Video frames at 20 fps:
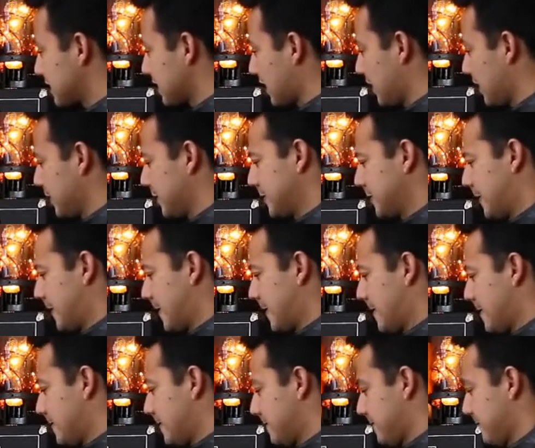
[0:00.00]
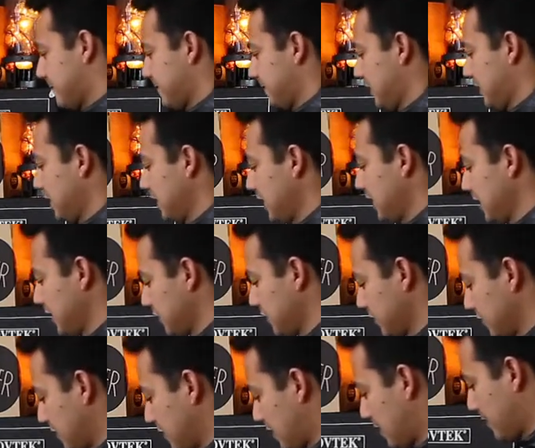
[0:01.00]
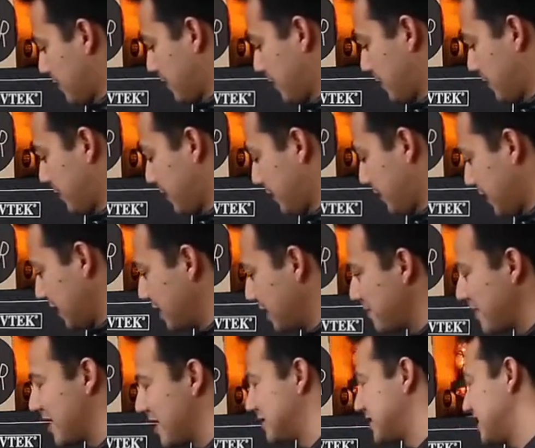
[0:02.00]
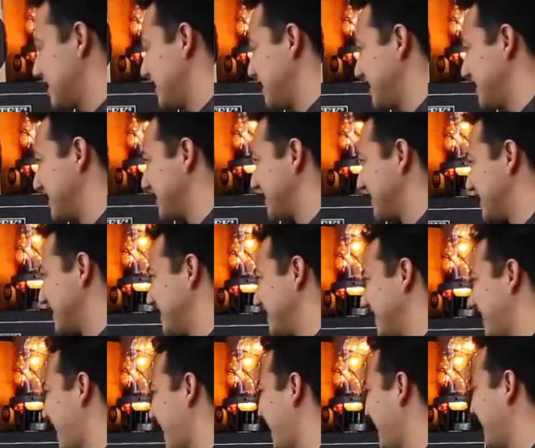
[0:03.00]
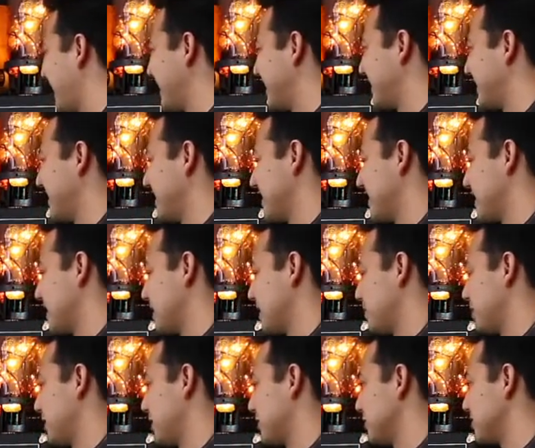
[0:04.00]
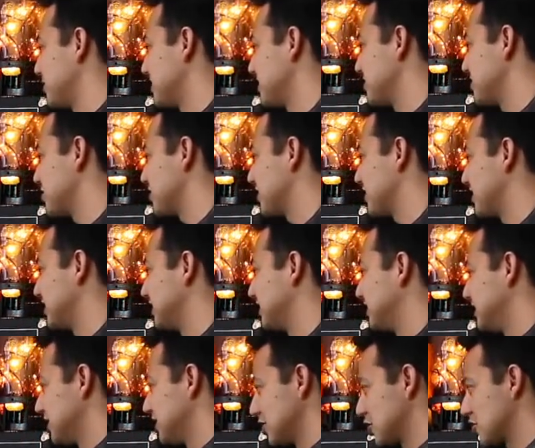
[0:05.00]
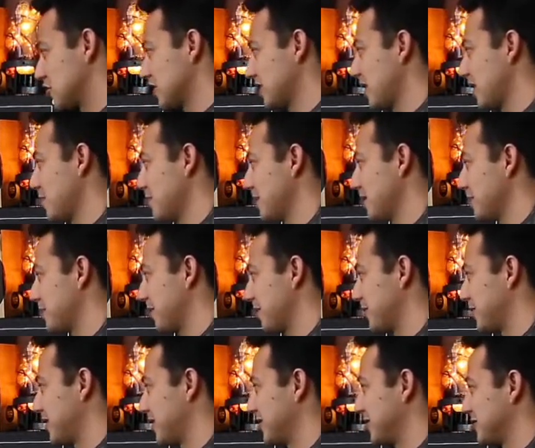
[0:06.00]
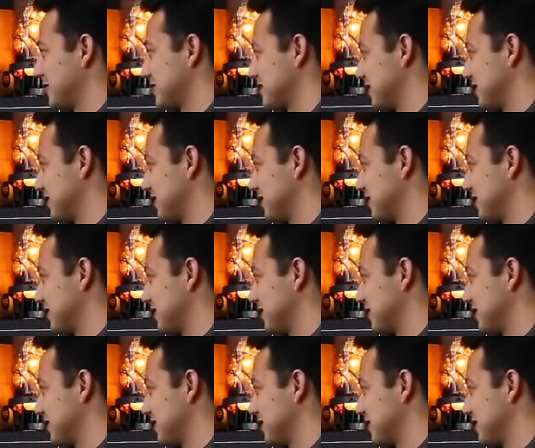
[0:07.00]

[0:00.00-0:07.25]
I mean, I grew up in Mount Eden, and I had a piano teacher. Drink that beer, by the way, it looks